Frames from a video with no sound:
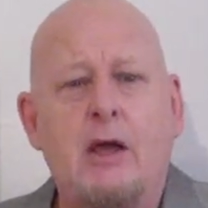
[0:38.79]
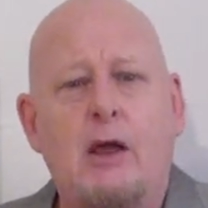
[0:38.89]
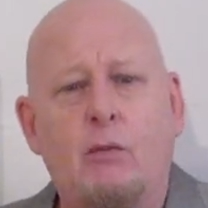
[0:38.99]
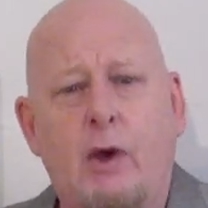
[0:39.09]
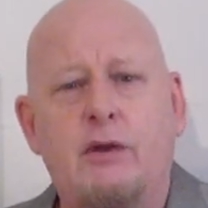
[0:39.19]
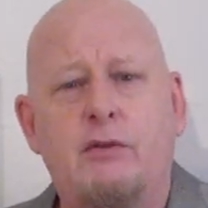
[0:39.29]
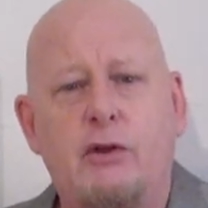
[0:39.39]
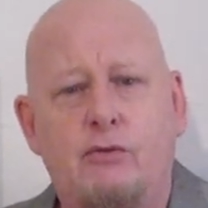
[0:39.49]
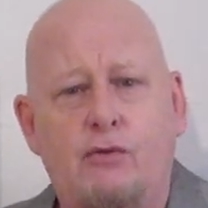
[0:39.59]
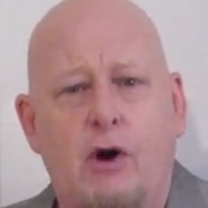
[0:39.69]
in
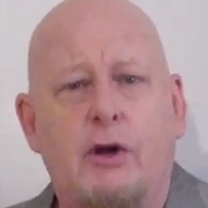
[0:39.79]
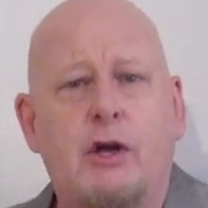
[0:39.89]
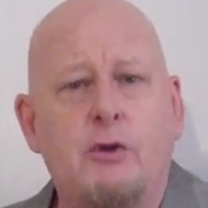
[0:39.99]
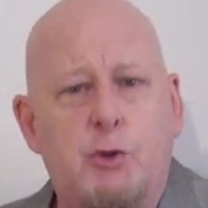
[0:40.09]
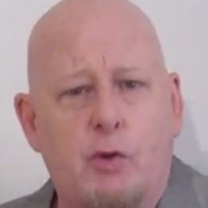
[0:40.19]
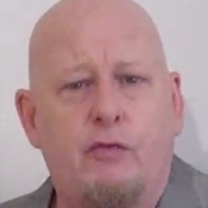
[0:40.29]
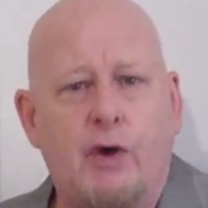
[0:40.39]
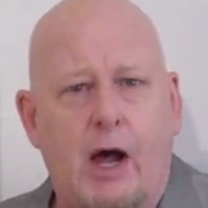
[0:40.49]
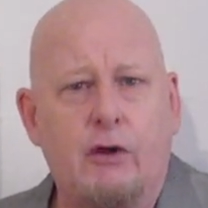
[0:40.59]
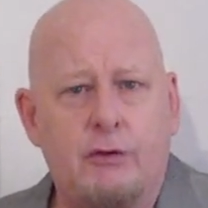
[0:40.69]
raising drunken
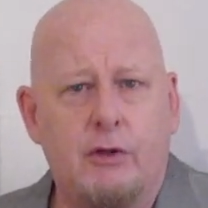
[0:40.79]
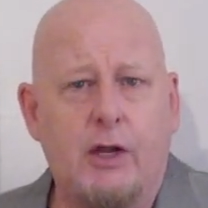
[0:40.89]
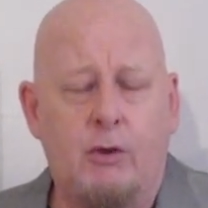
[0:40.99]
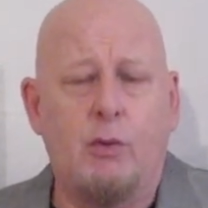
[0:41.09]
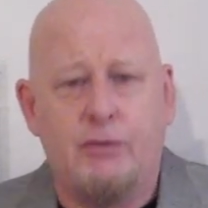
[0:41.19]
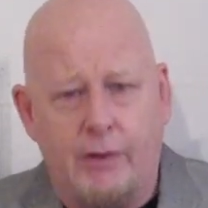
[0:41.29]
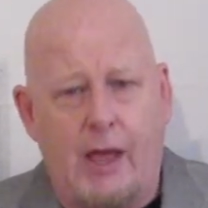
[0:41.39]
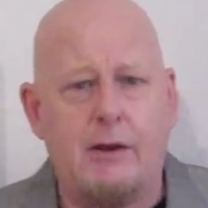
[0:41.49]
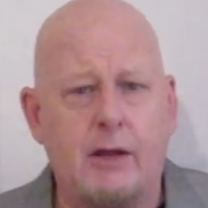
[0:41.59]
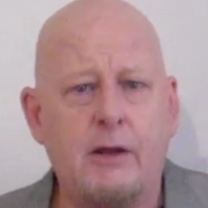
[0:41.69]
juvenile delinquents, and
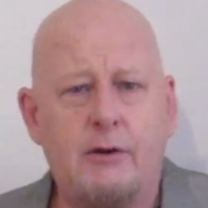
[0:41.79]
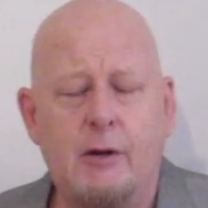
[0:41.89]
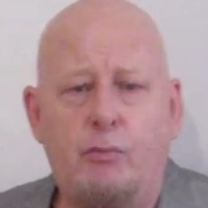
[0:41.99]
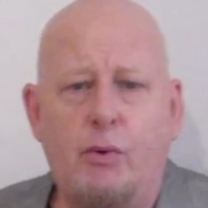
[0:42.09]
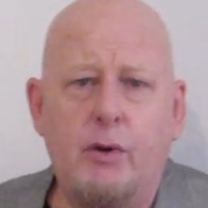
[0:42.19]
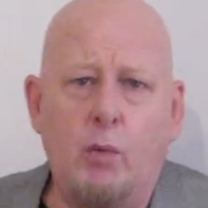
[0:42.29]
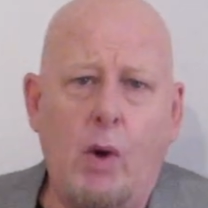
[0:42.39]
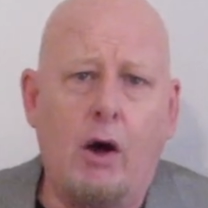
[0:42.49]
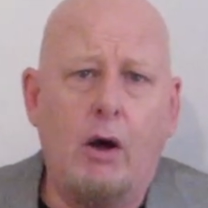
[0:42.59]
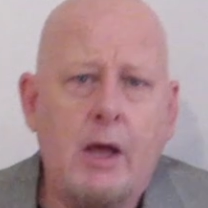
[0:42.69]
that did pretty
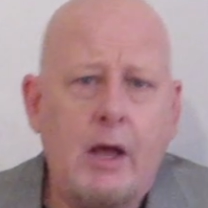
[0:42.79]
well.